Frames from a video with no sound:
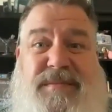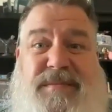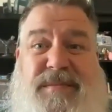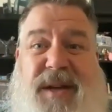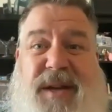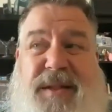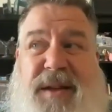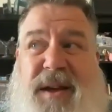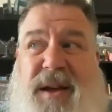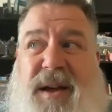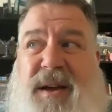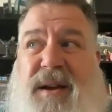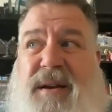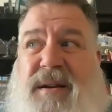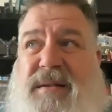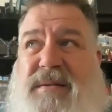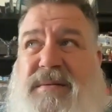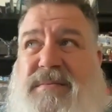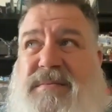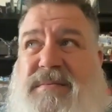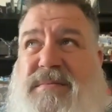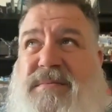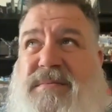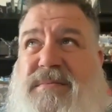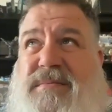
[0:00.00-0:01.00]
I think,
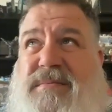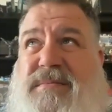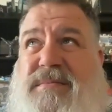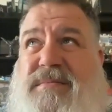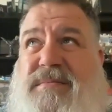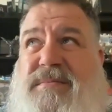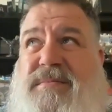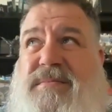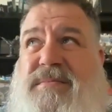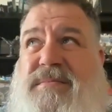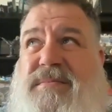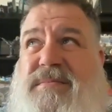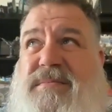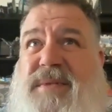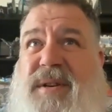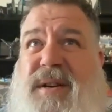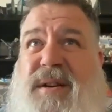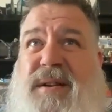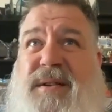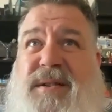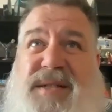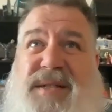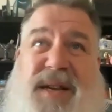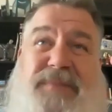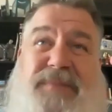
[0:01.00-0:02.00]

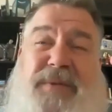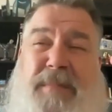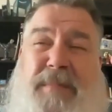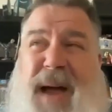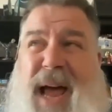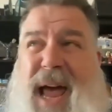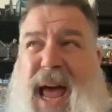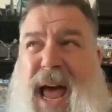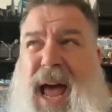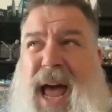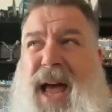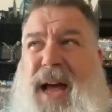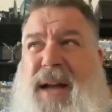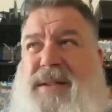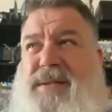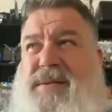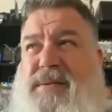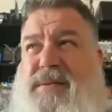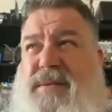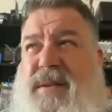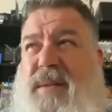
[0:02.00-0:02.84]
uh, except for my ex.